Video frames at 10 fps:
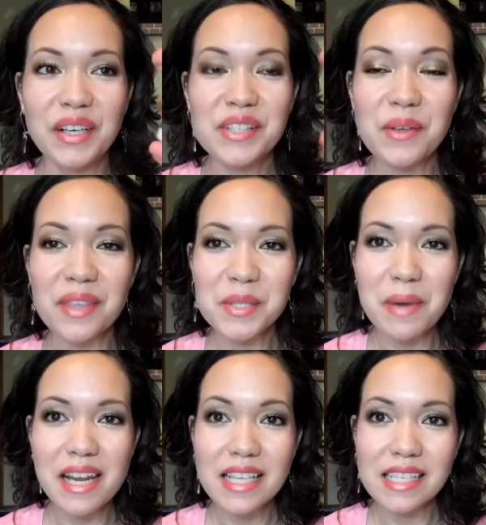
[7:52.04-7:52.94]
So this
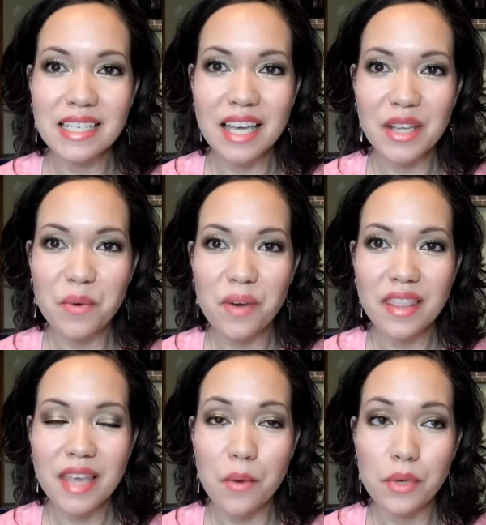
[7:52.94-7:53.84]
one is another one
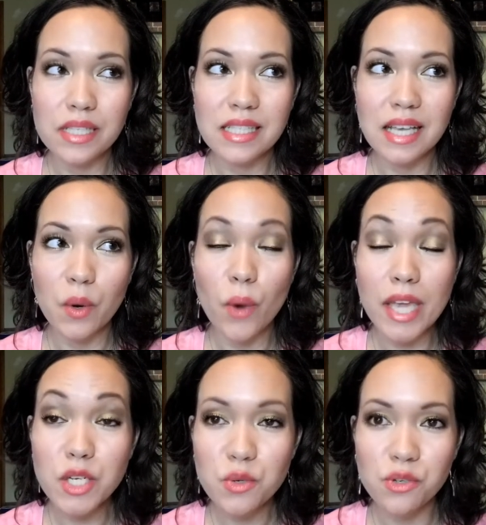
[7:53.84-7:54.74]
that was way
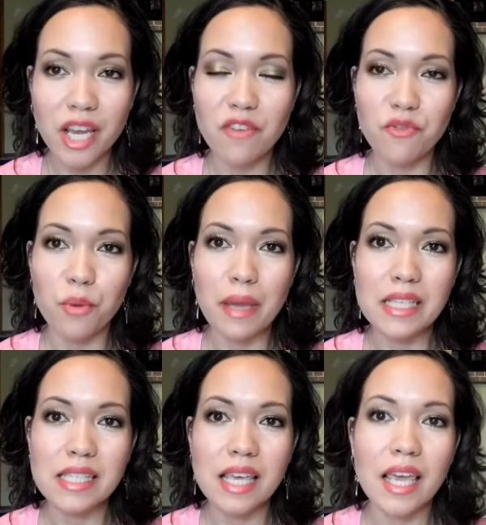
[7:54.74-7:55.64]
too drying for my
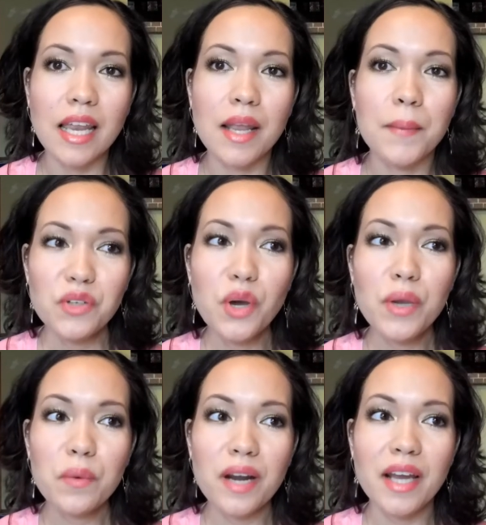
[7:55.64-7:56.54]
skin.
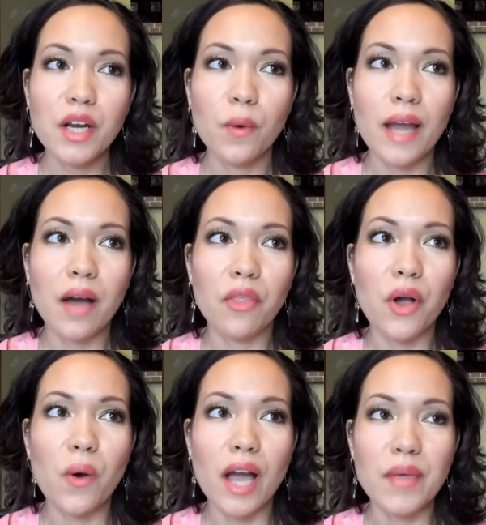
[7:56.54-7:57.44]
Knowing what I know now
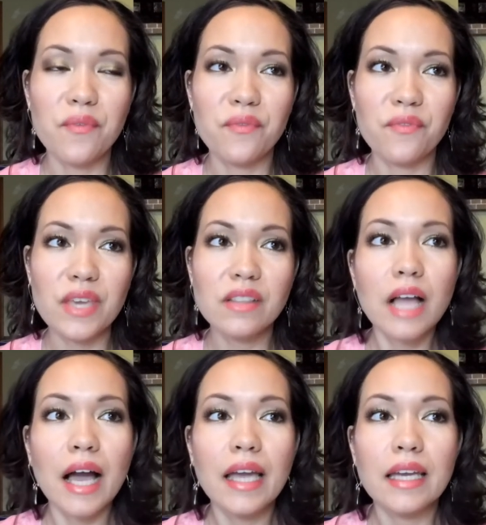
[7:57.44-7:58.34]
though, I feel
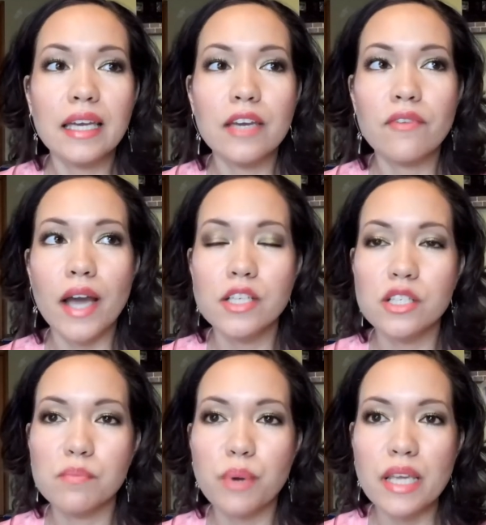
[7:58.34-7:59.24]
like if I
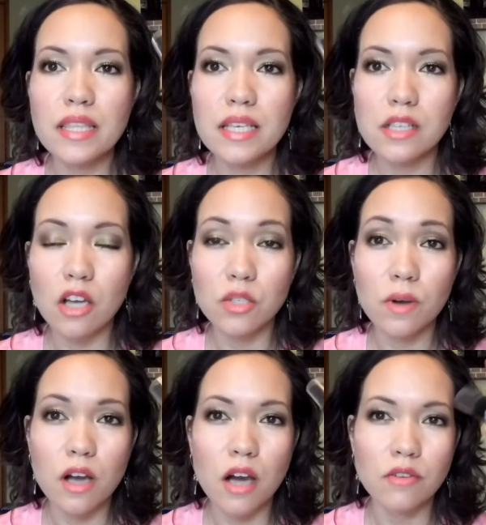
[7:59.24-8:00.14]
just sprayed this onto a cotton